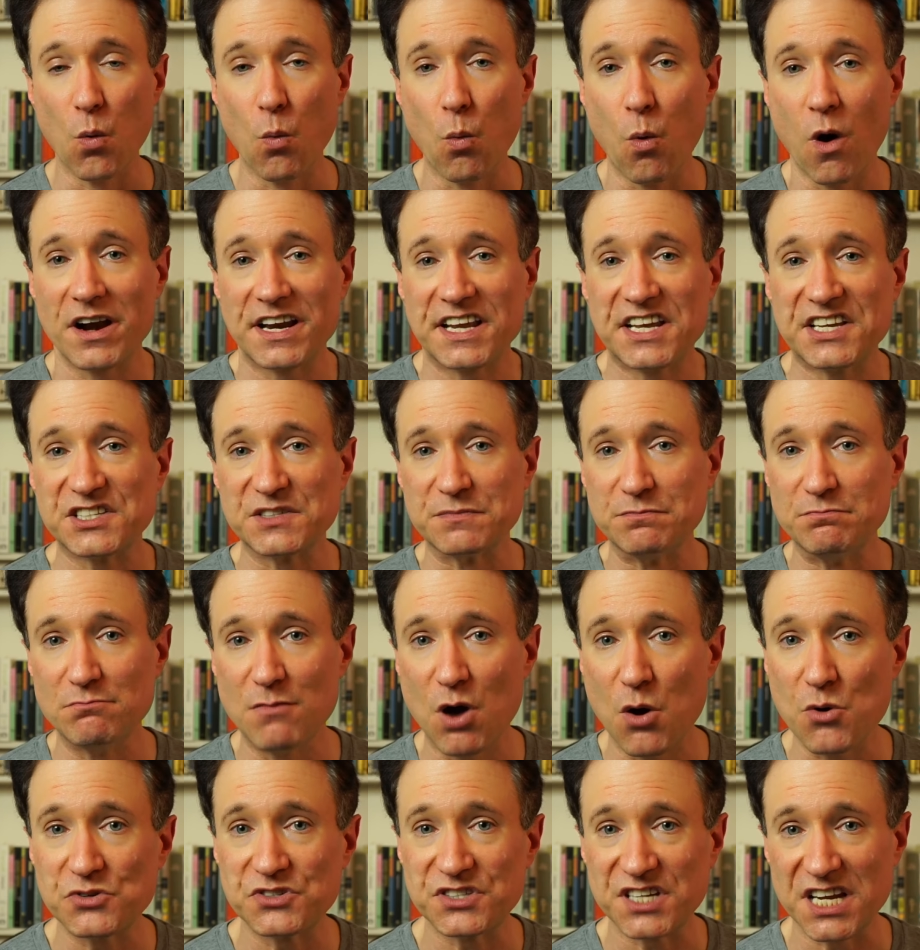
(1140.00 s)
what is
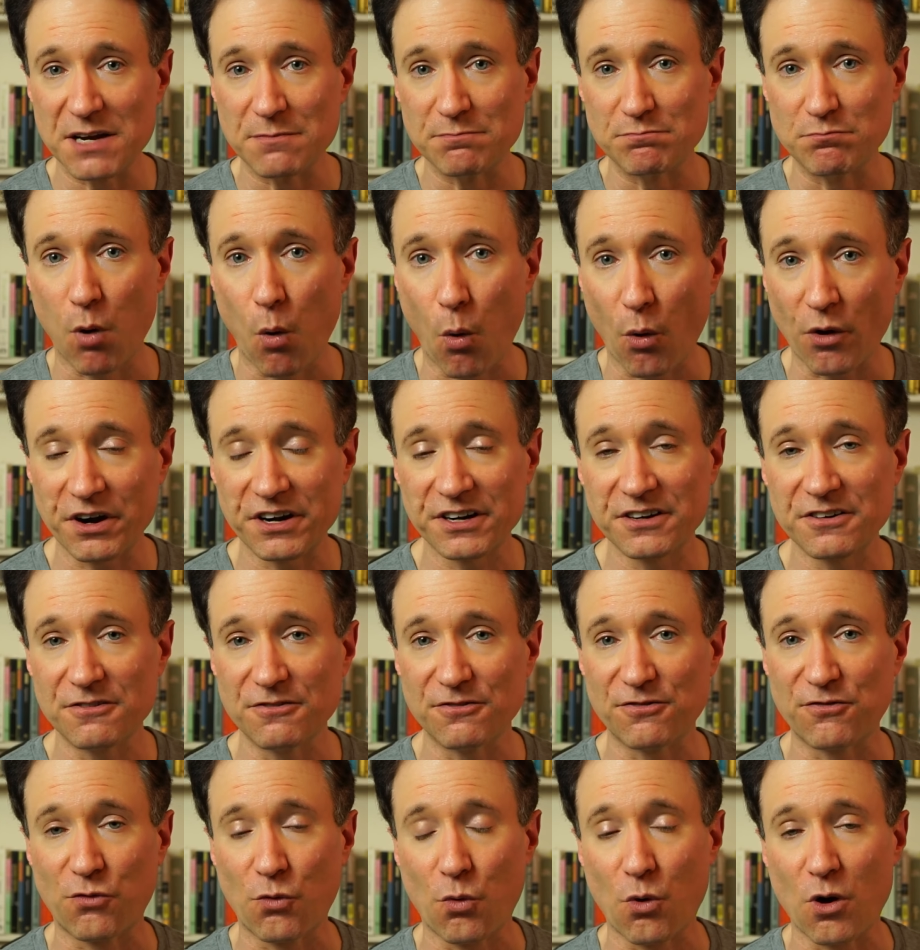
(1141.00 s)
most important
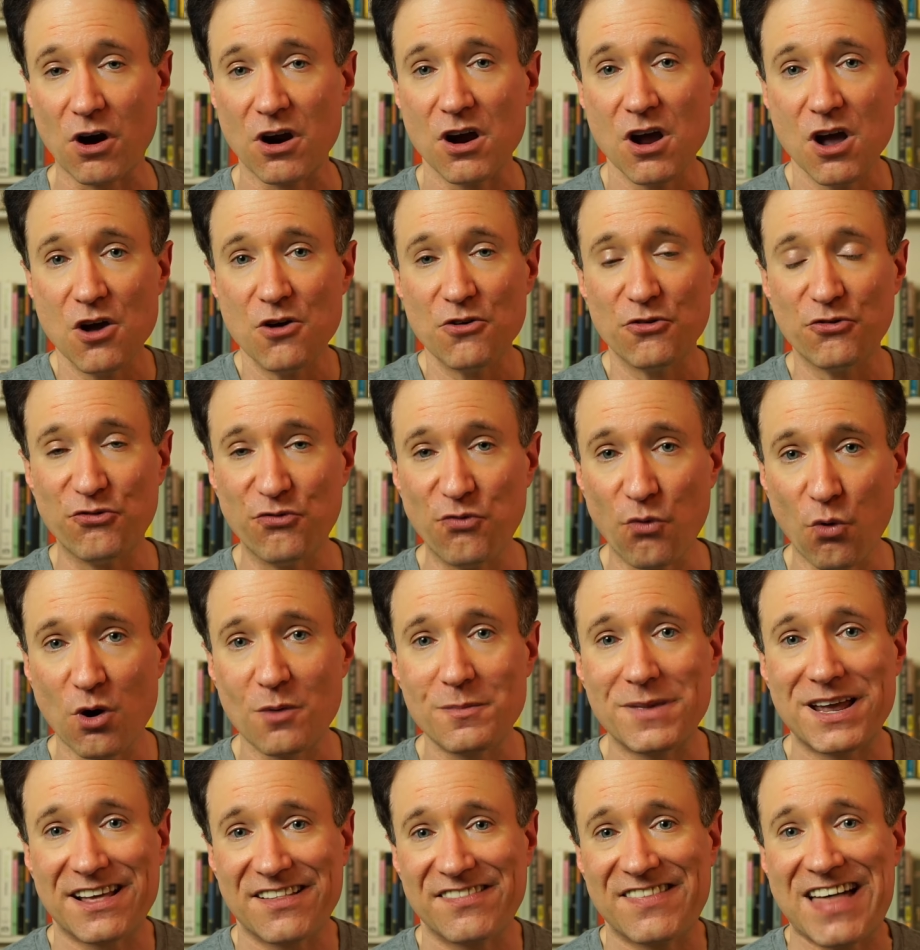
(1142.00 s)
for
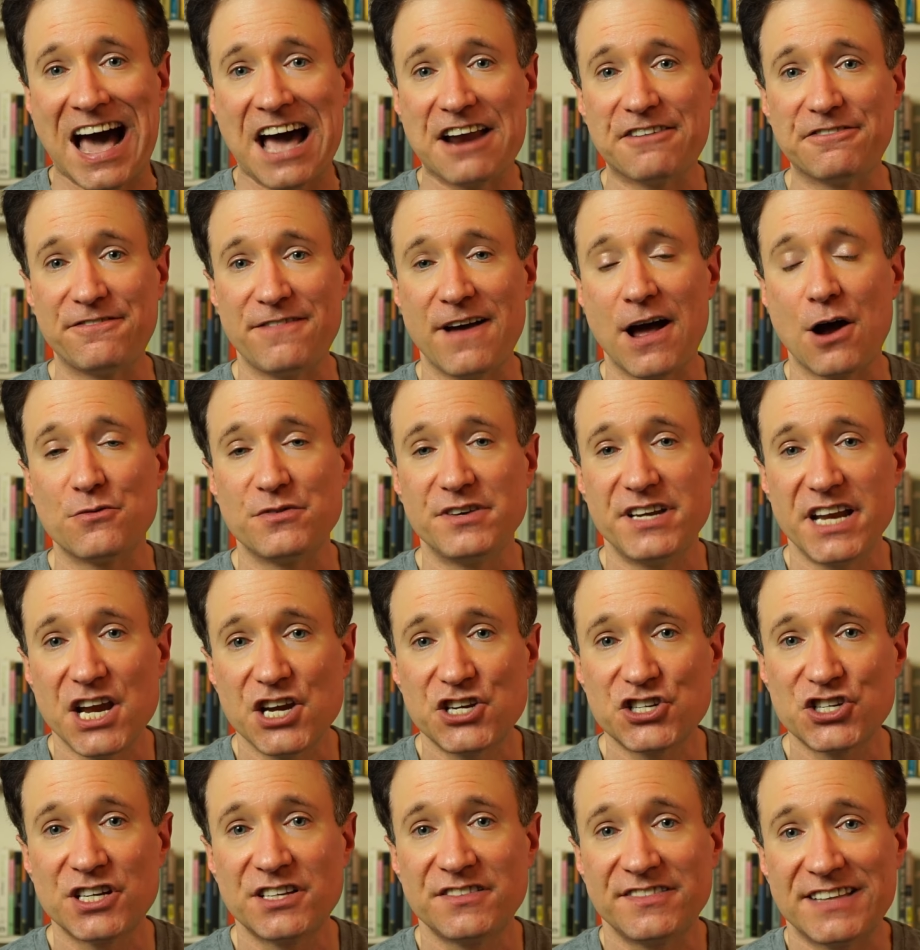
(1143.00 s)
forming that
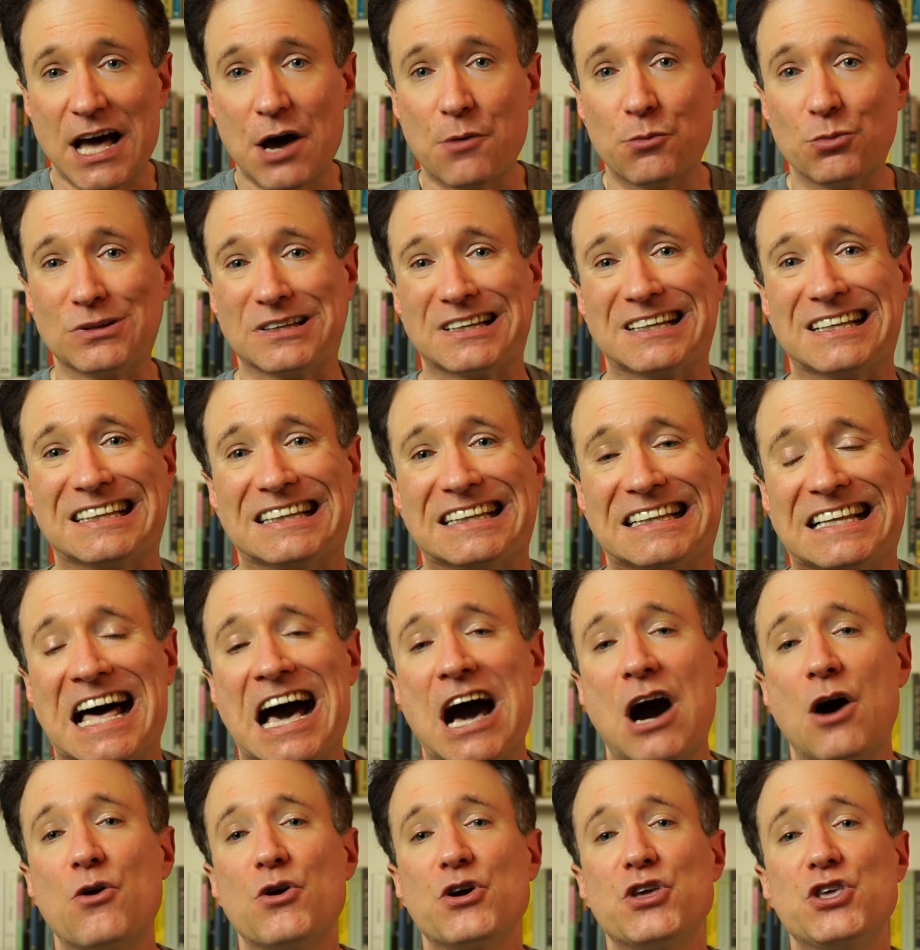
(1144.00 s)
foundation that will
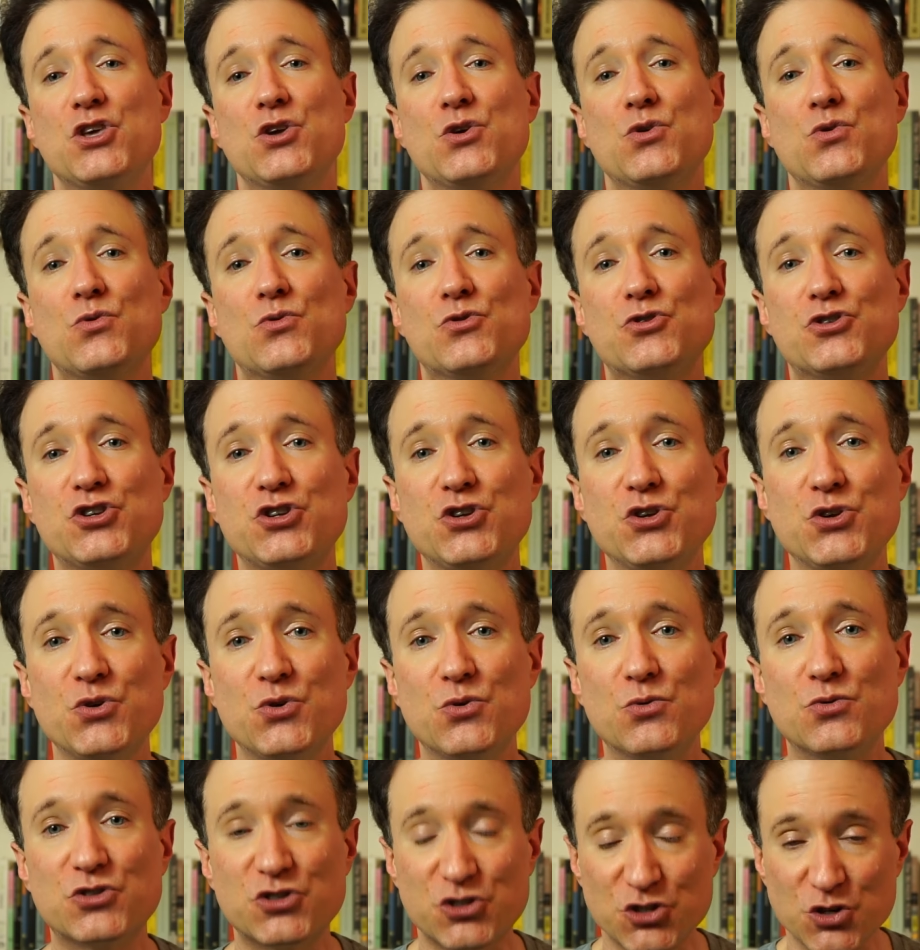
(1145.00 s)
allow you
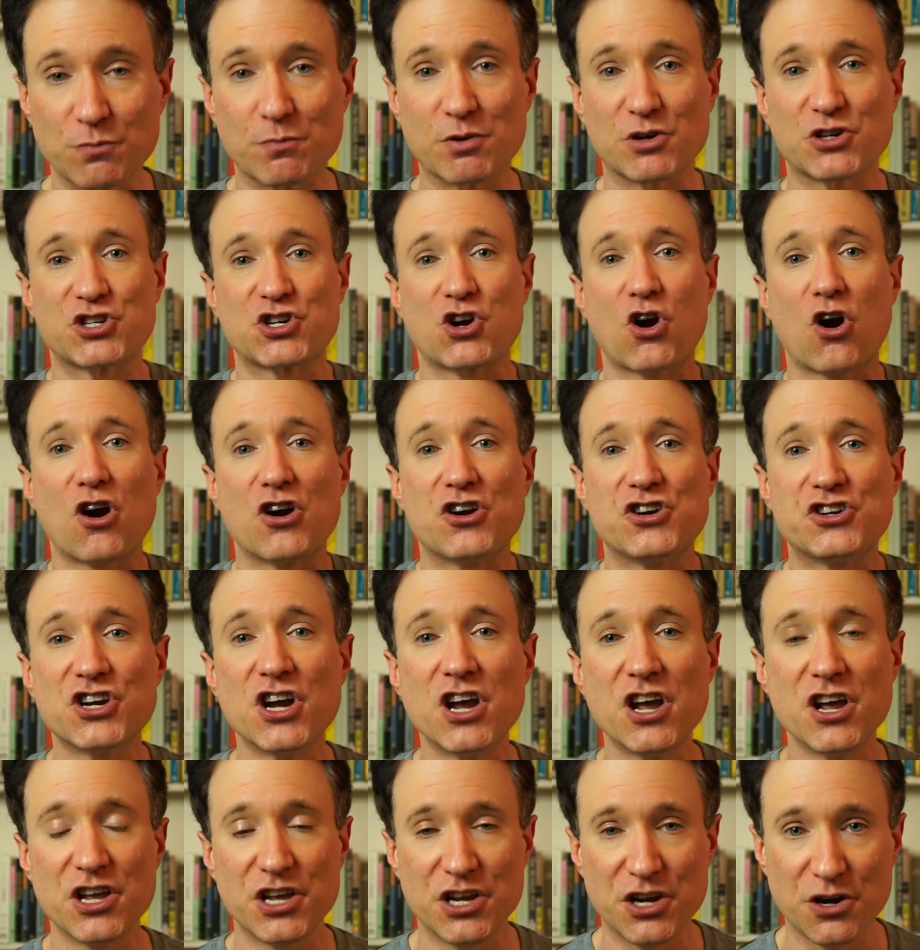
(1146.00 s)
to supercharge
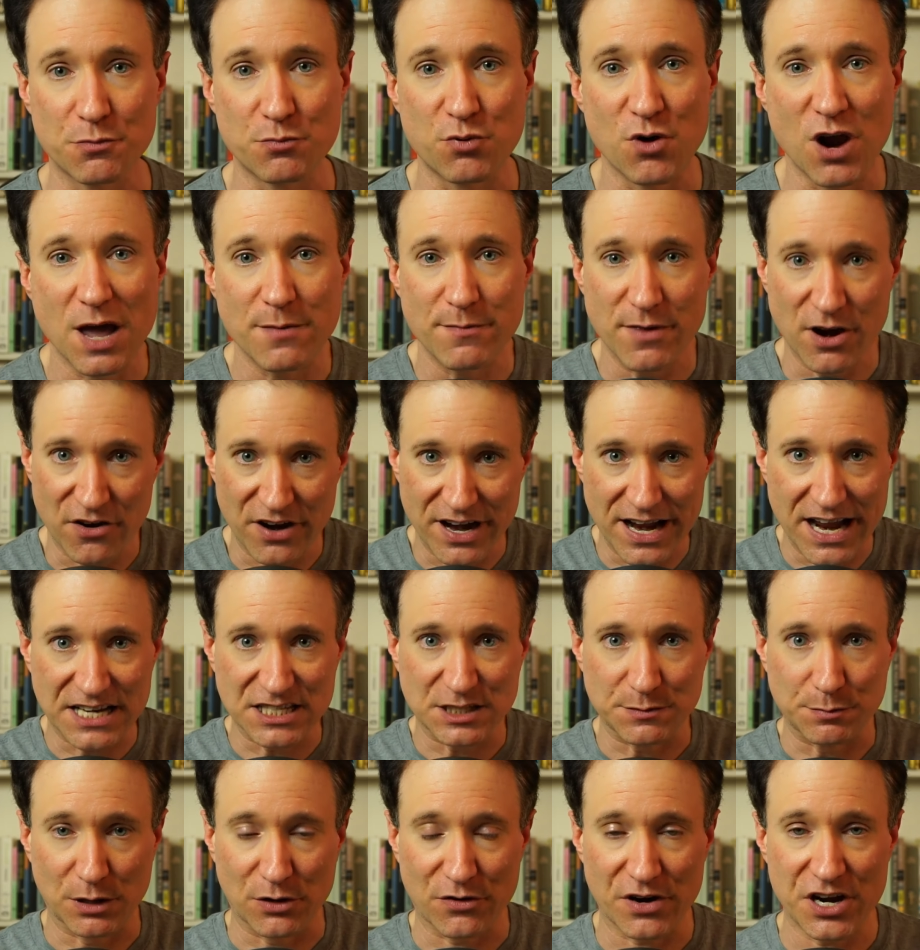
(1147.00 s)
your primary
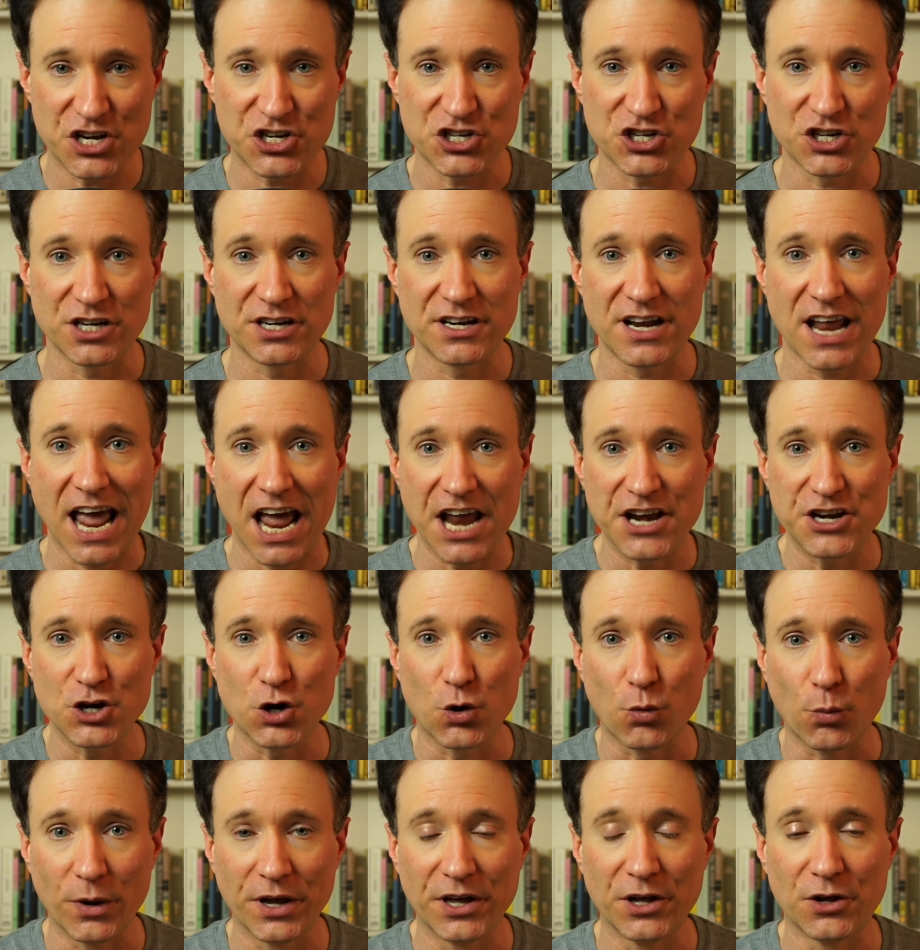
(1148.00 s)
exploration and
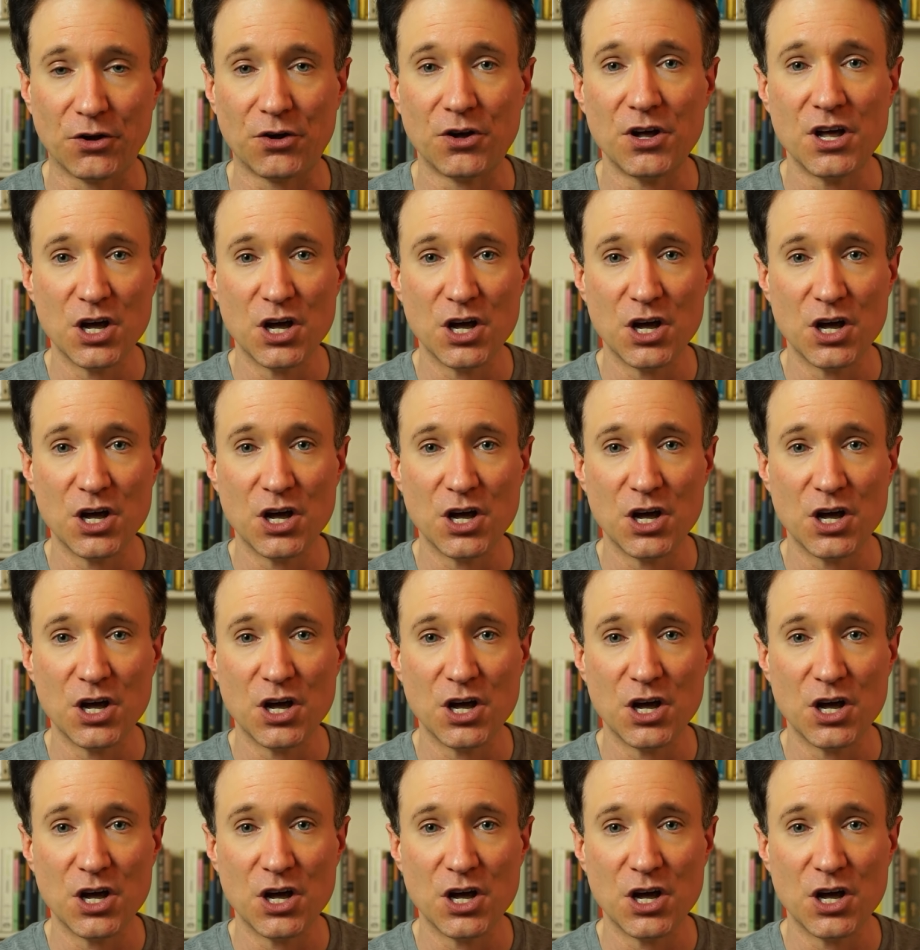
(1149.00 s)
your will